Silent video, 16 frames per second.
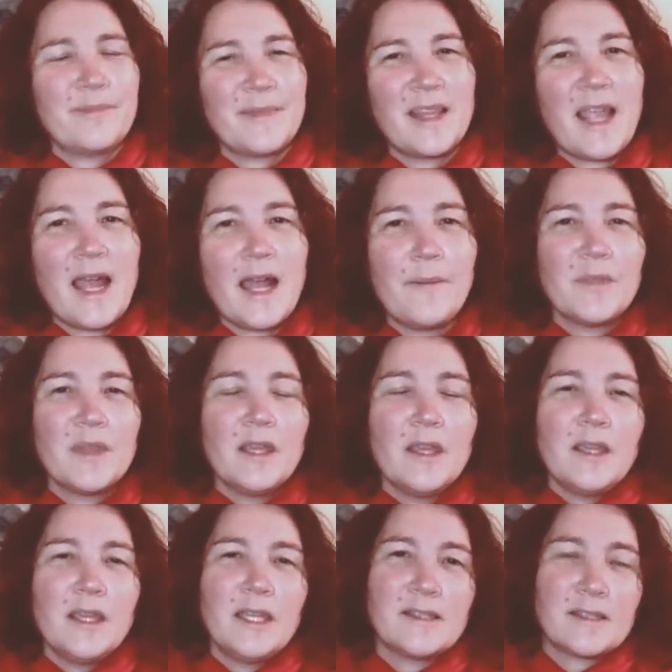Nah,
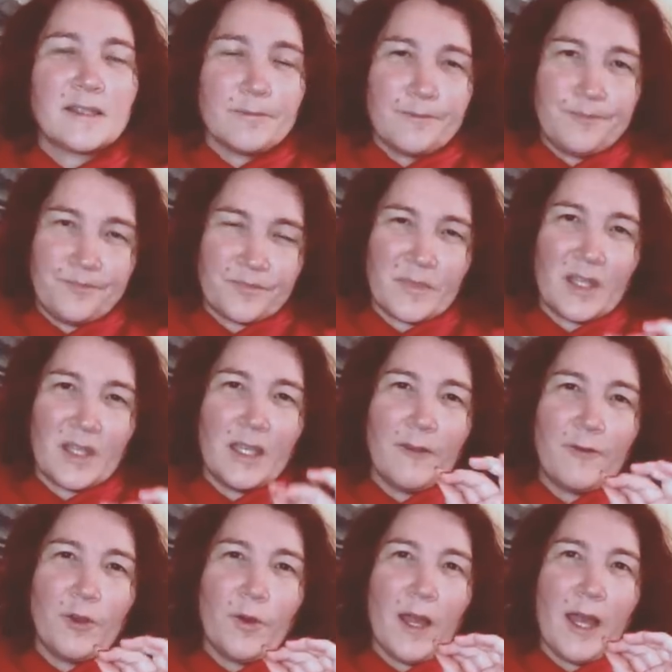it's
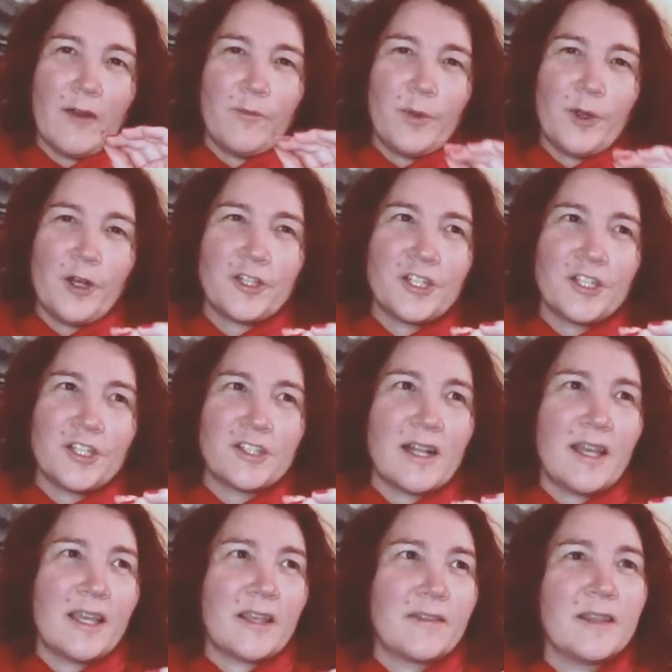if you have
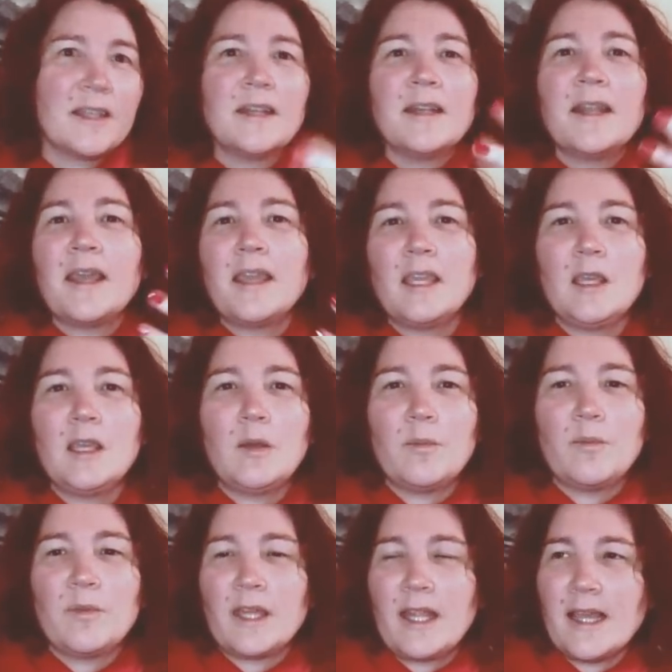purchased like the
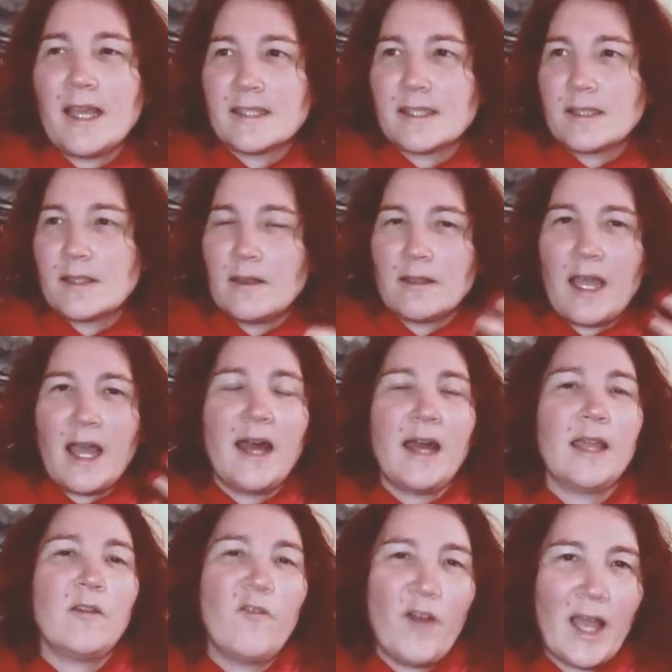name that has a
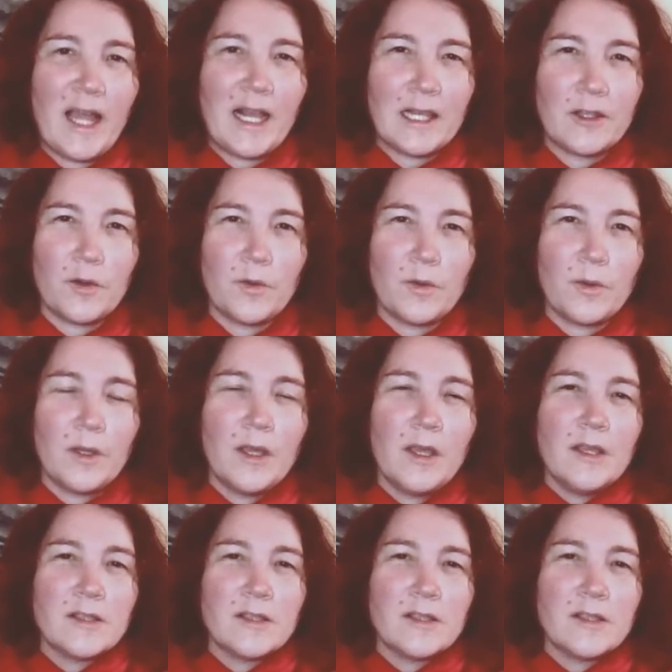high value.